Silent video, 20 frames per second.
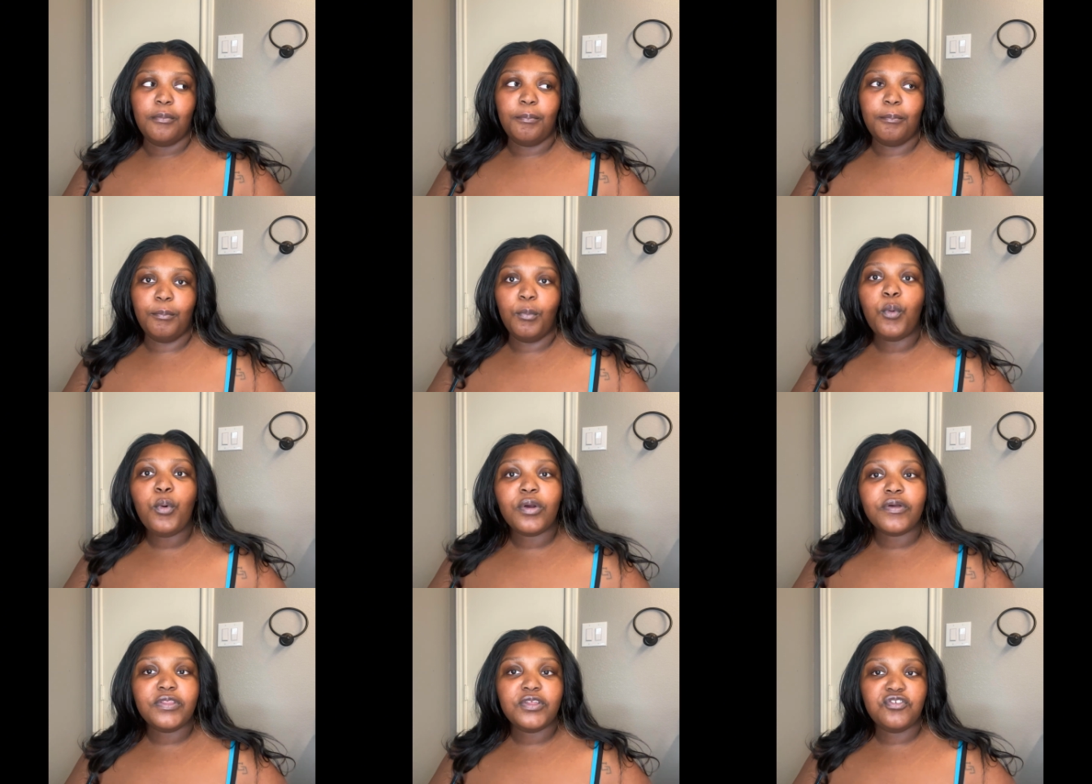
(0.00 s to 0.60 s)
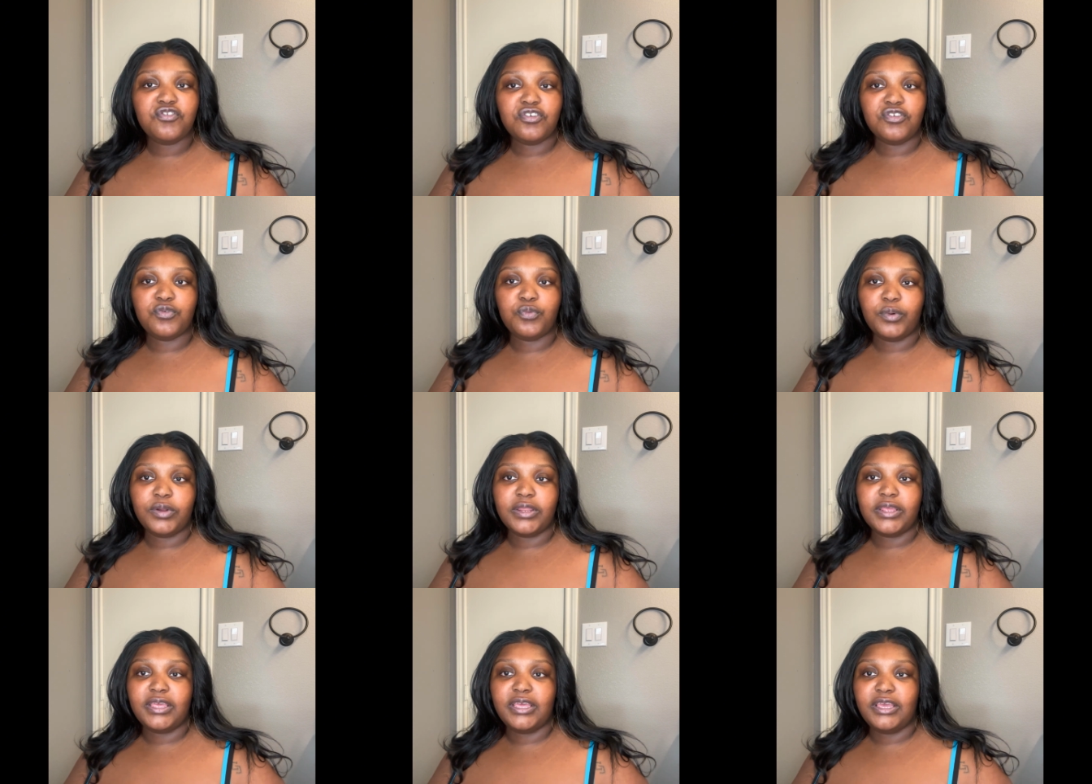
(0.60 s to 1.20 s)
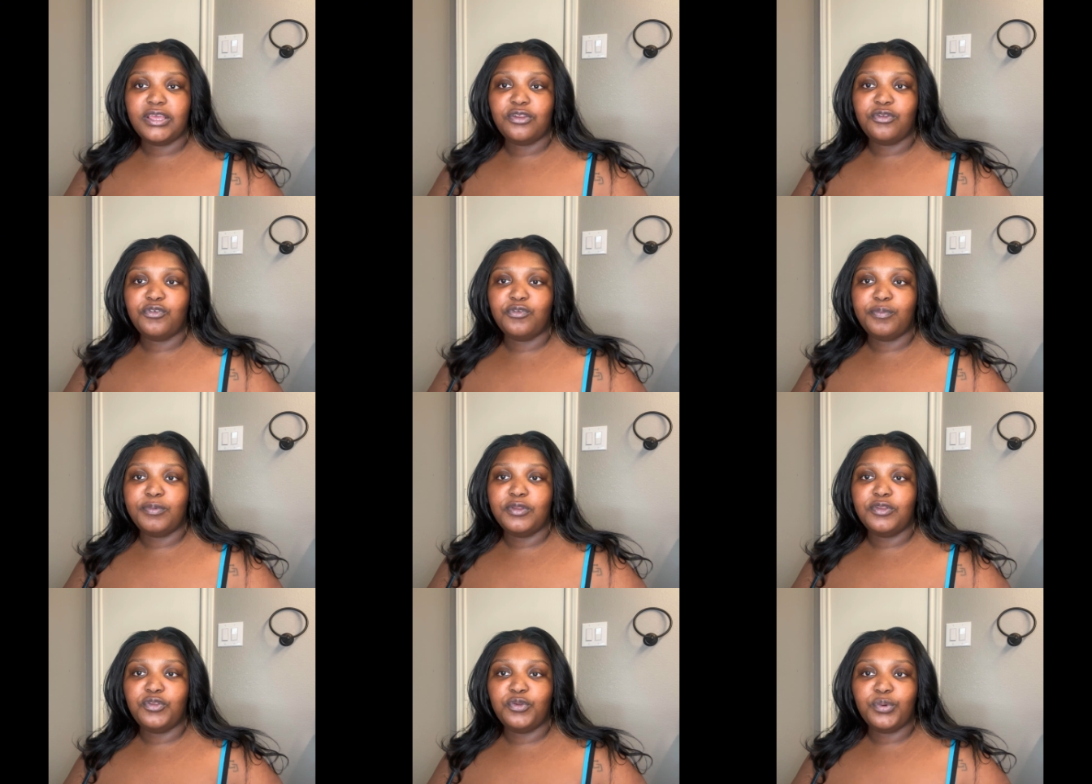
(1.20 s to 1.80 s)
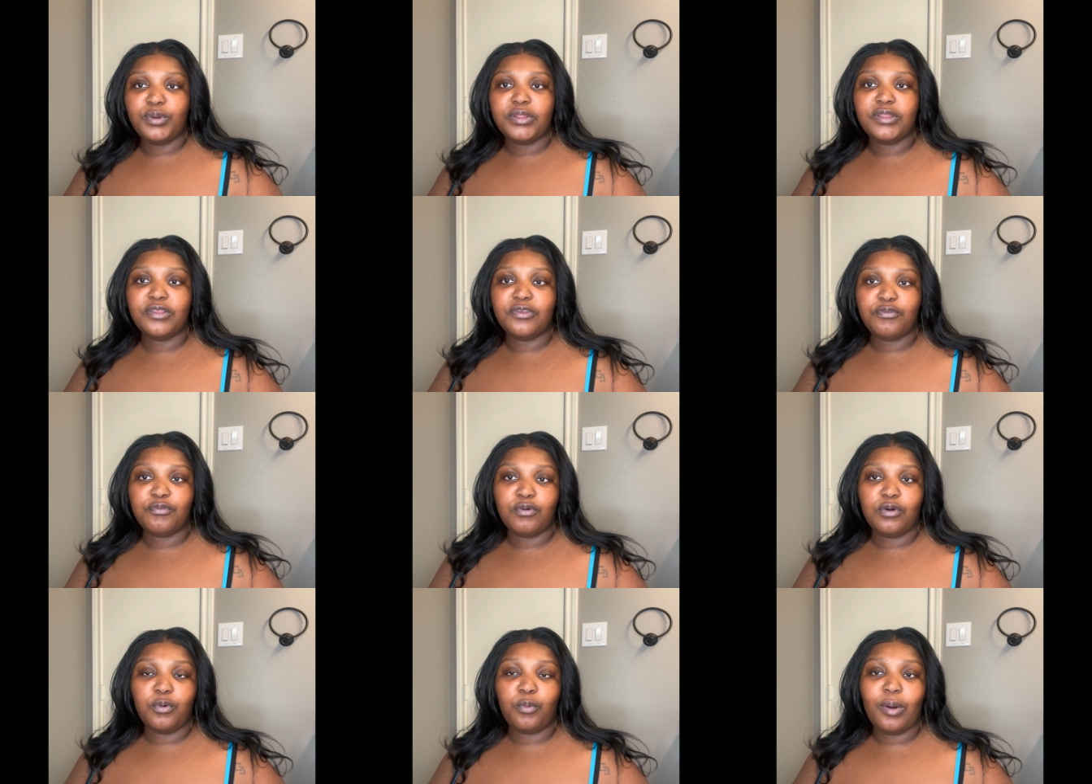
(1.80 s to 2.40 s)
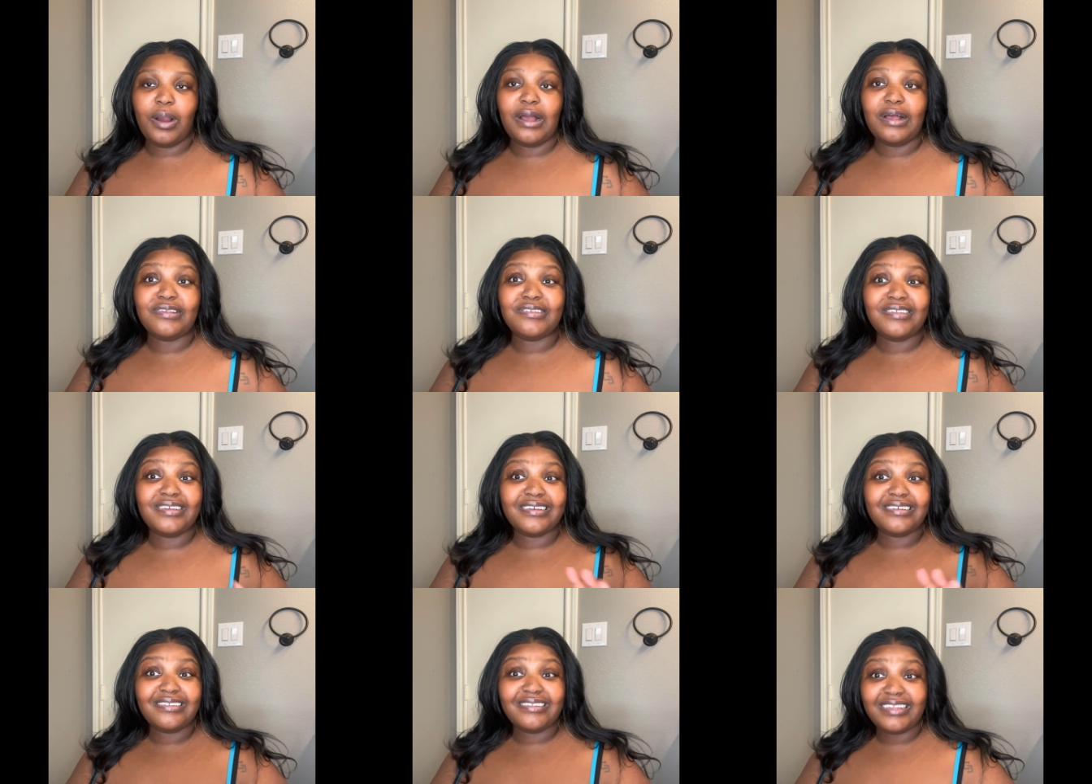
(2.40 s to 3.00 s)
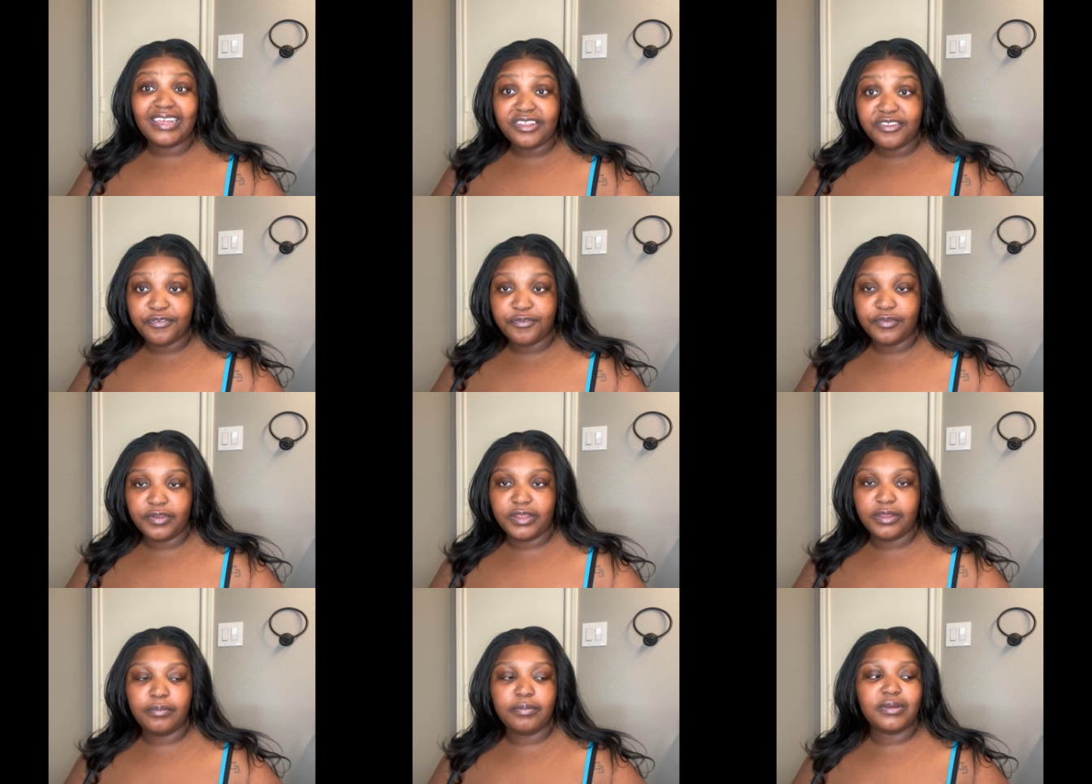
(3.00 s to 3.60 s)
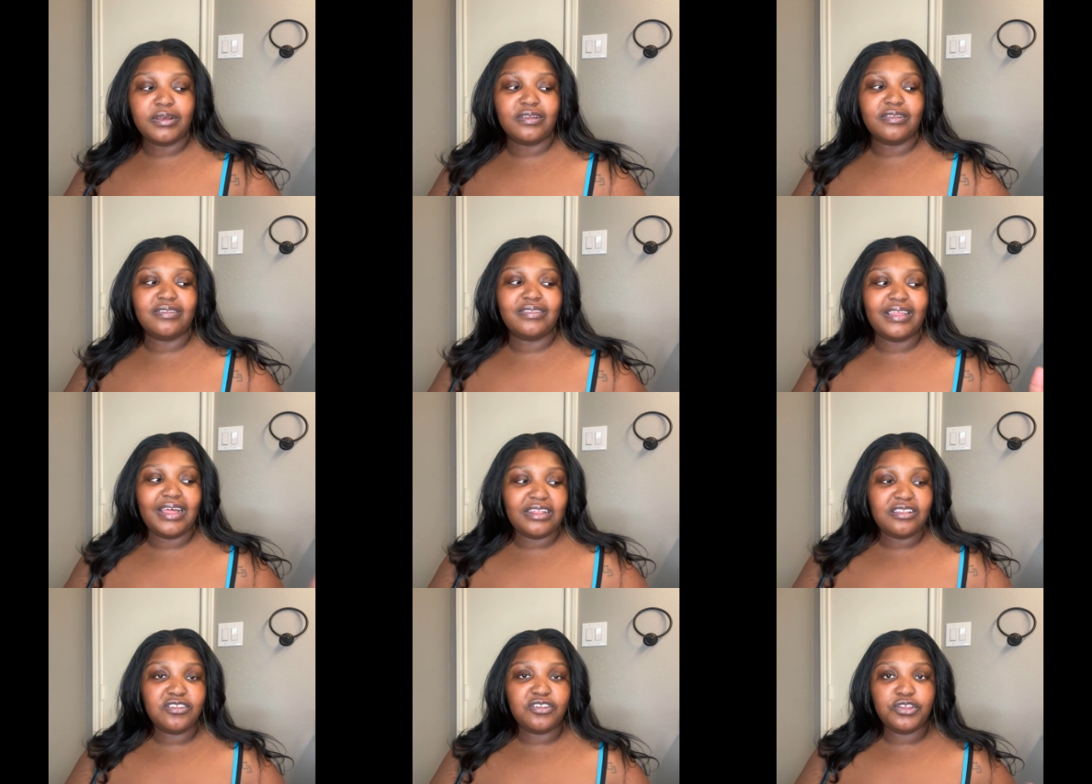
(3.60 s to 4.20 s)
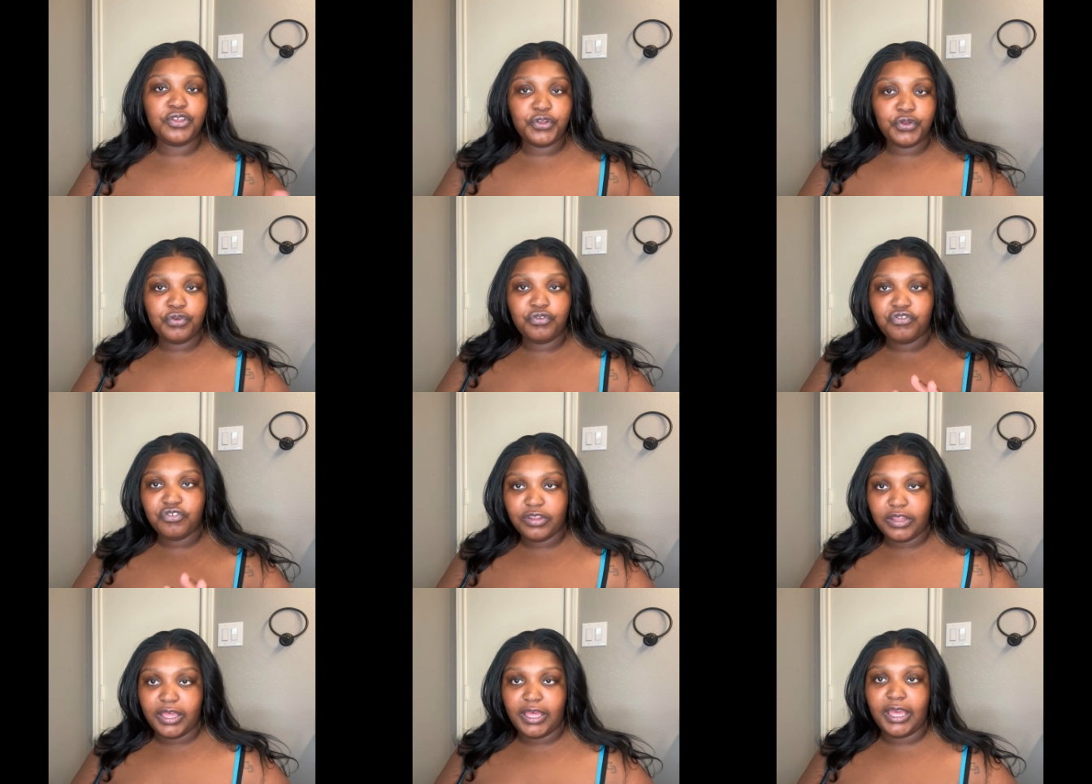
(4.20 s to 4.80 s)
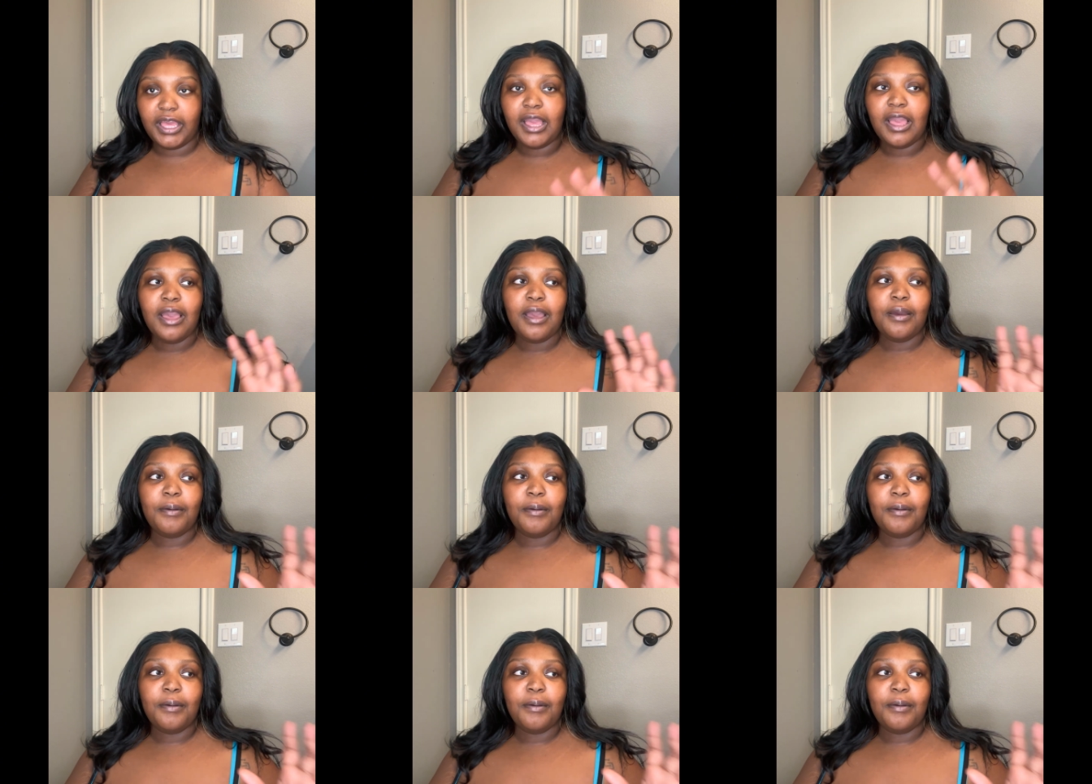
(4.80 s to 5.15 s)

more than just one kid, who's been doing this for a while successfully, because that's a huge thing.